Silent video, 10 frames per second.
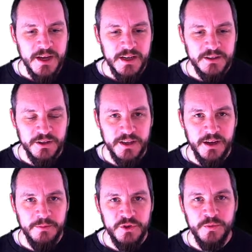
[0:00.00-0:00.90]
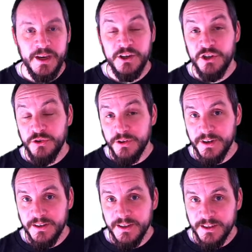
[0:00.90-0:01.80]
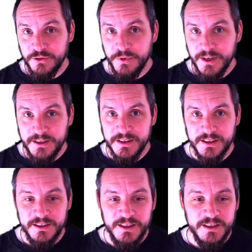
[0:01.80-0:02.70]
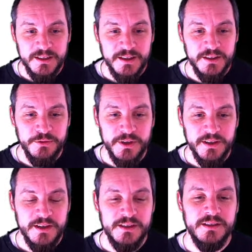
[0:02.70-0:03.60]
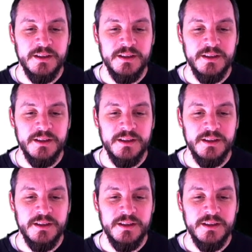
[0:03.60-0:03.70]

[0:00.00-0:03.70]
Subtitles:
So to make sure that you really succeed in doing this,